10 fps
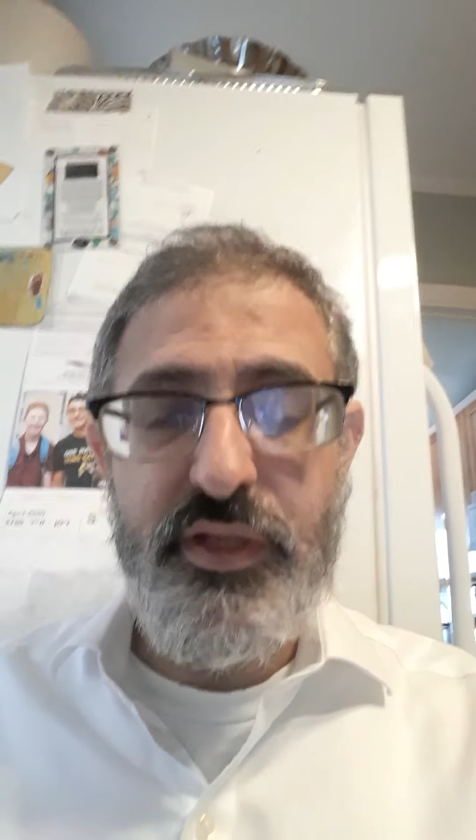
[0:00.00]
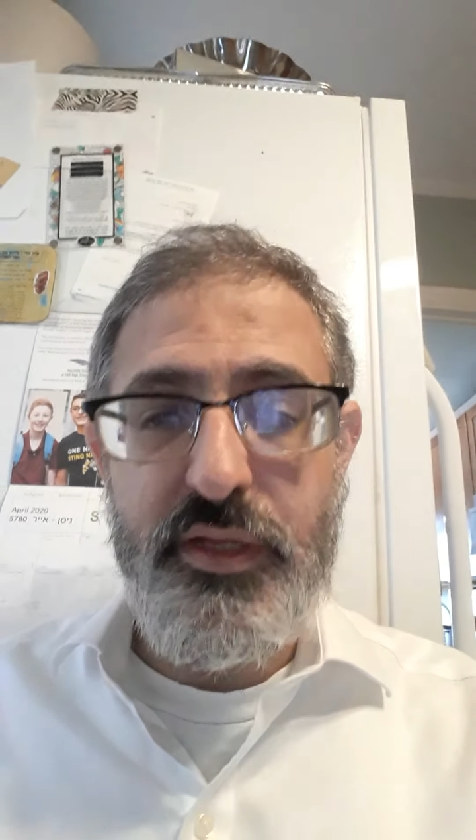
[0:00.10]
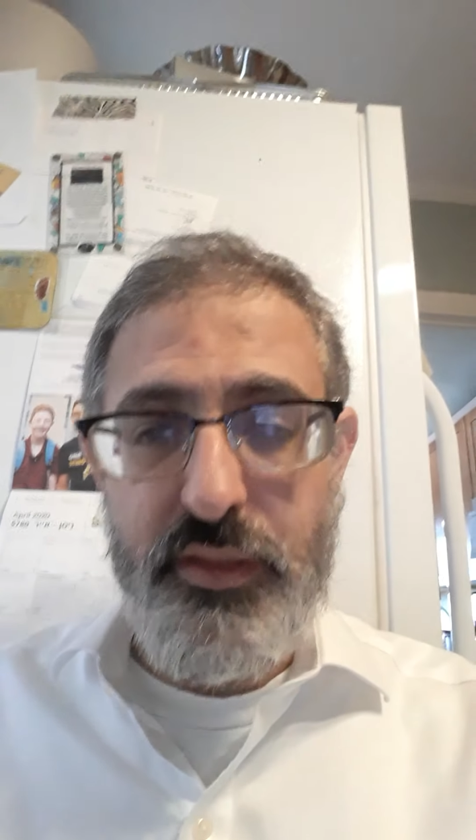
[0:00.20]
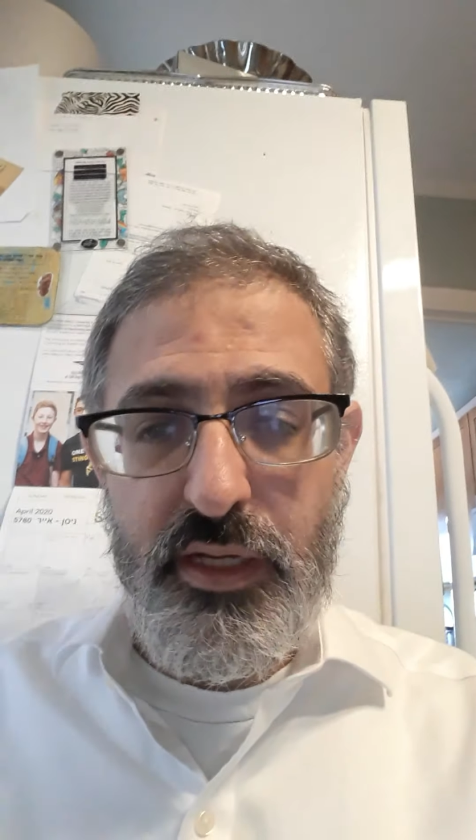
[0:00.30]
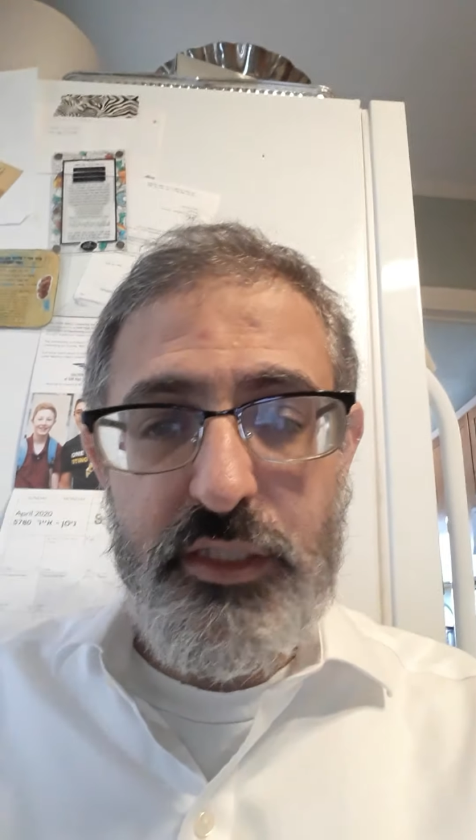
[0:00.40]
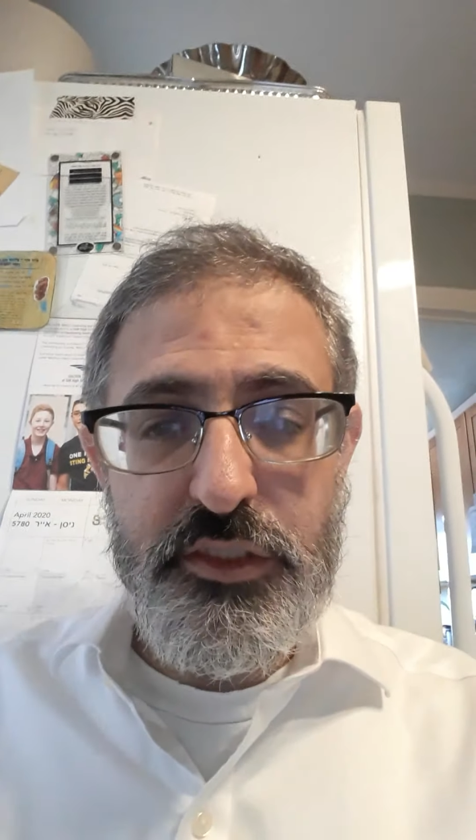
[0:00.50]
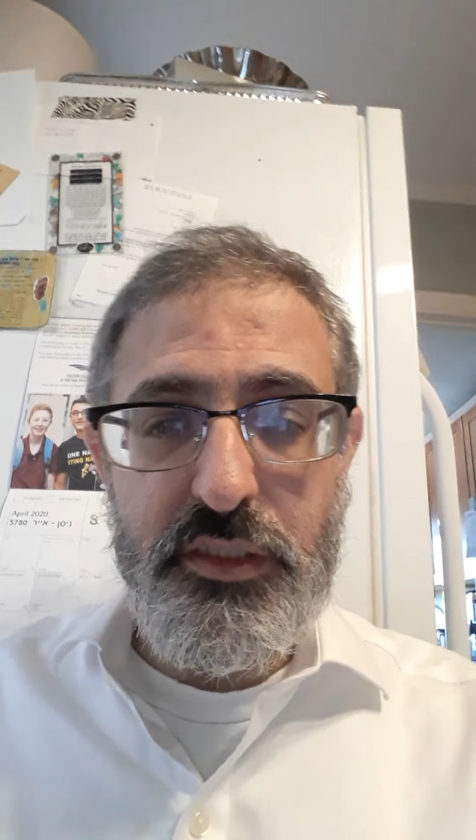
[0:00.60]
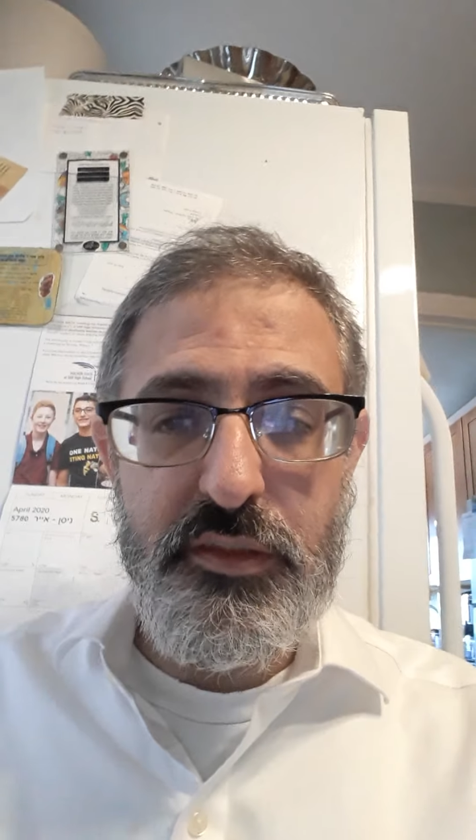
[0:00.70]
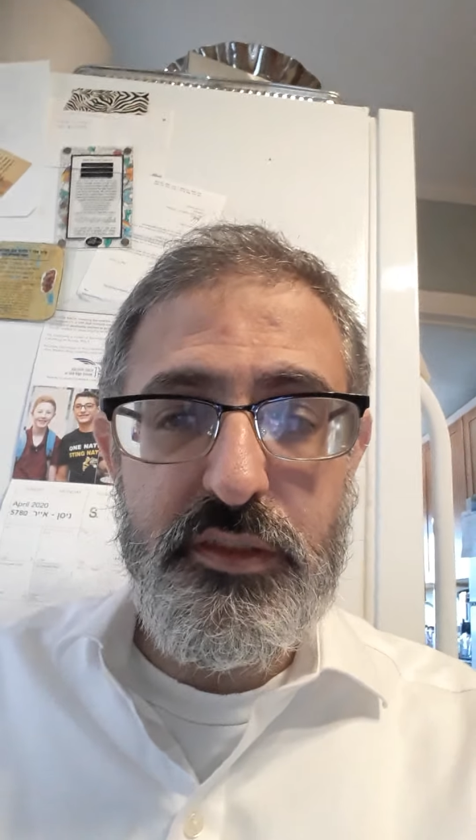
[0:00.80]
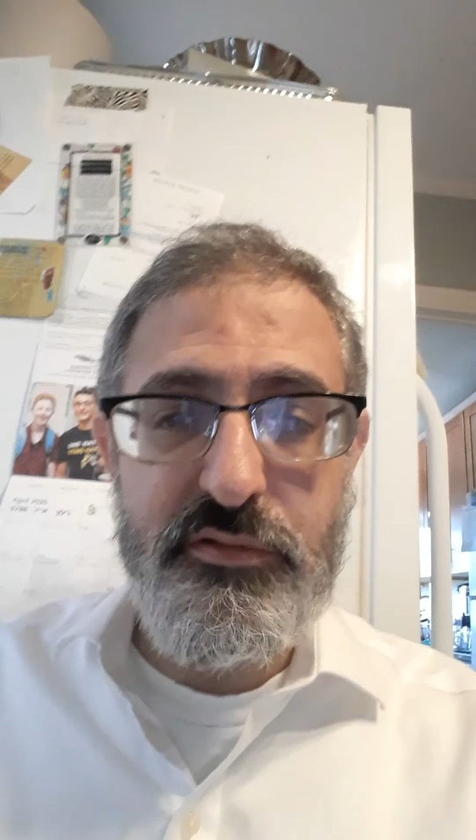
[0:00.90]

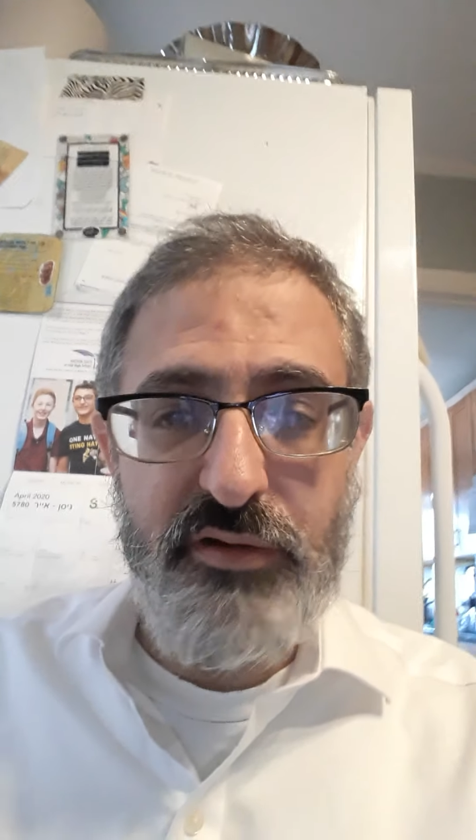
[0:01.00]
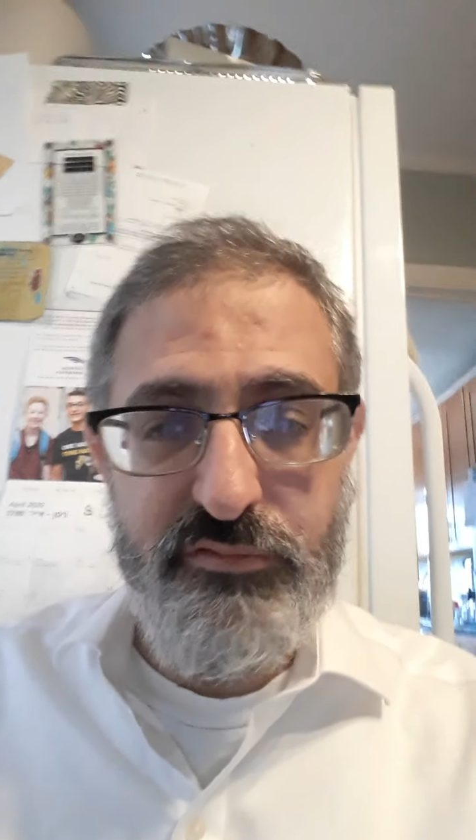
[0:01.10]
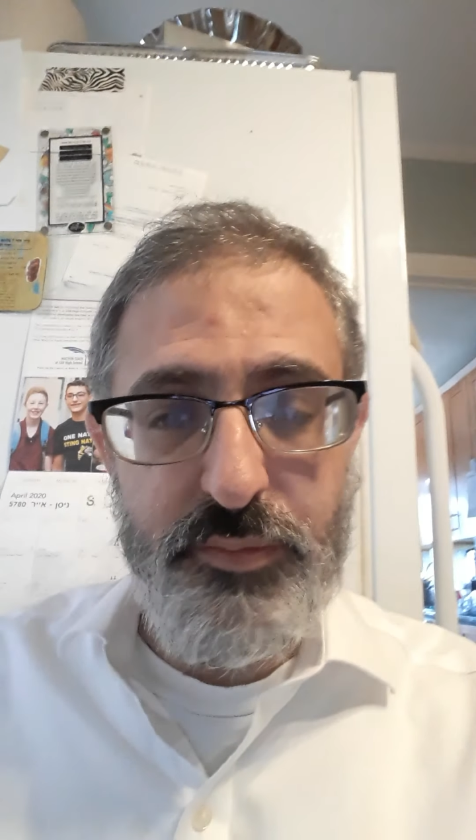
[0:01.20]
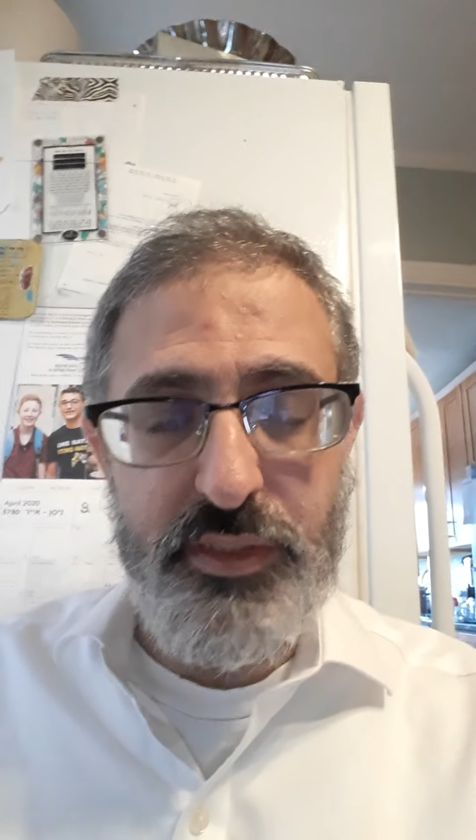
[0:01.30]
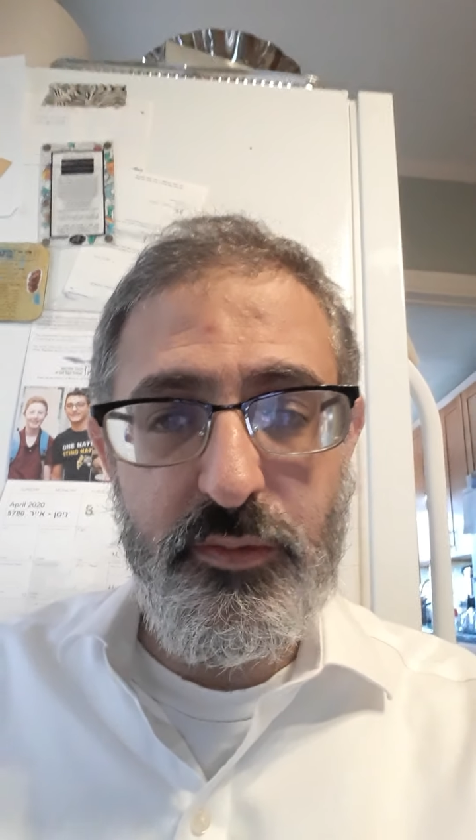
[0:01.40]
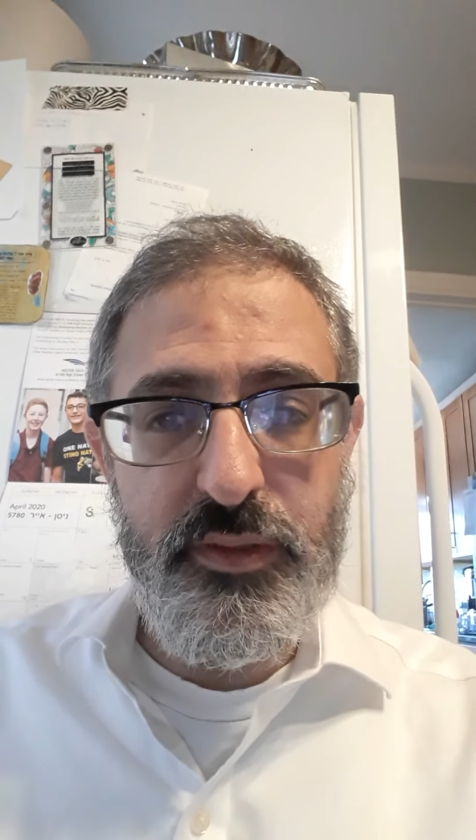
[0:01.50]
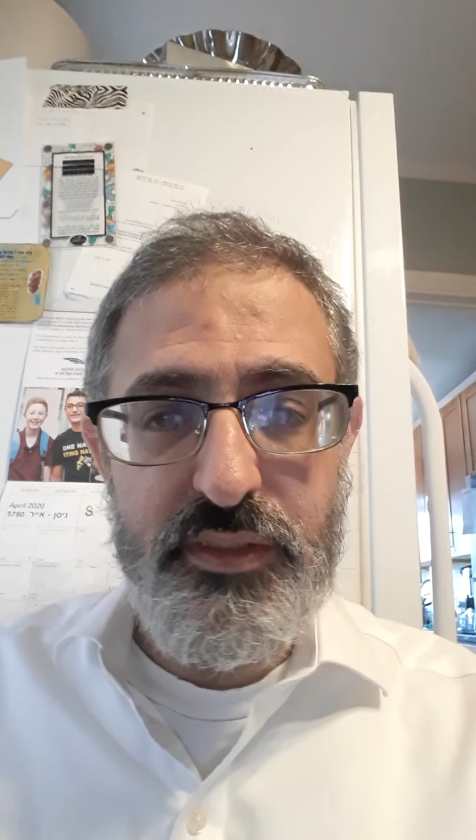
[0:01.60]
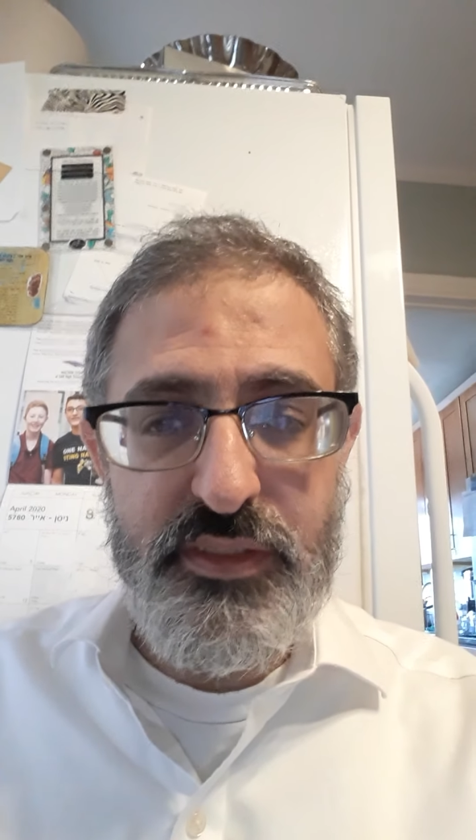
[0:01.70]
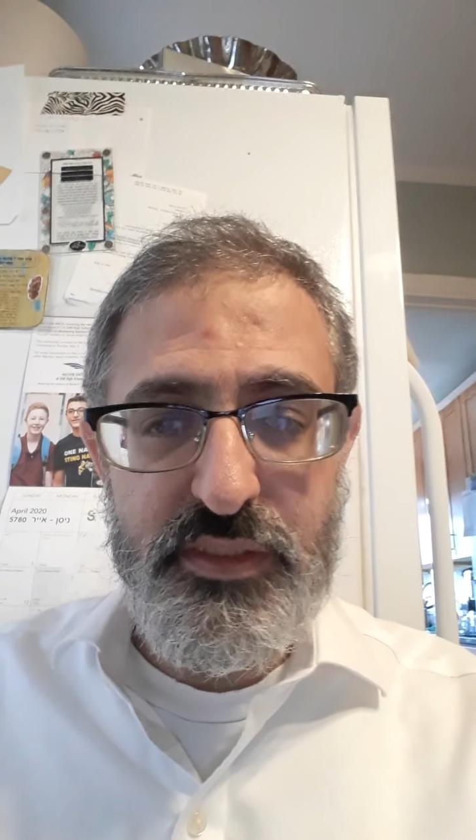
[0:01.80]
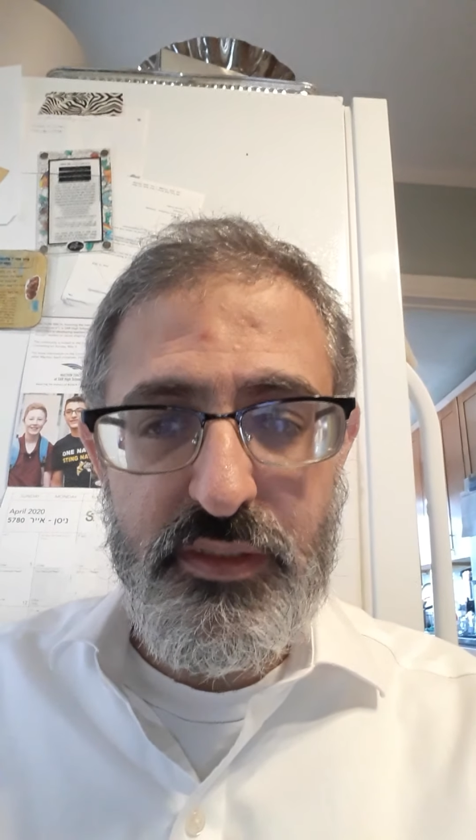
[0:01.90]
connection to Rav
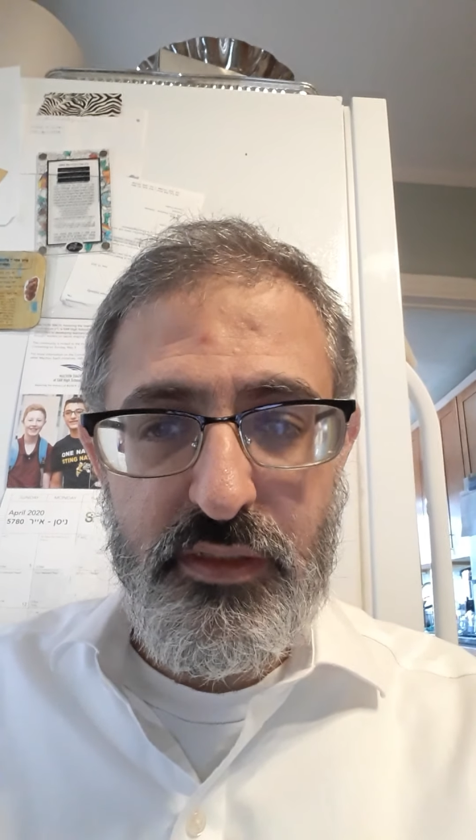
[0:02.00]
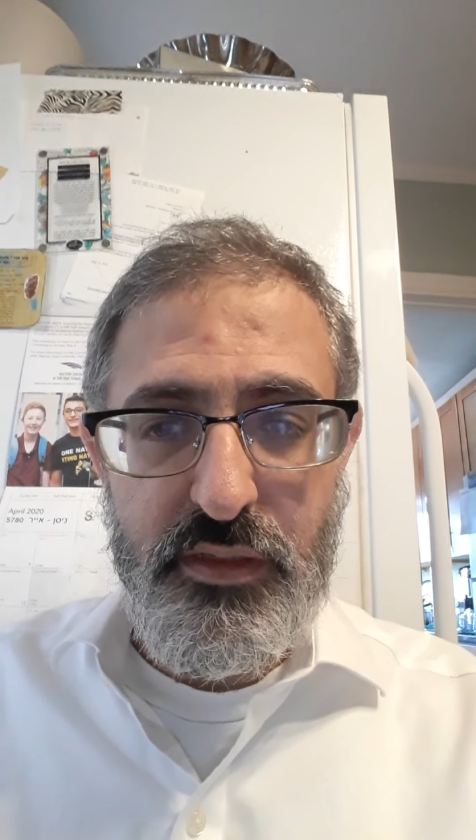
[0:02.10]
Rabinovitch.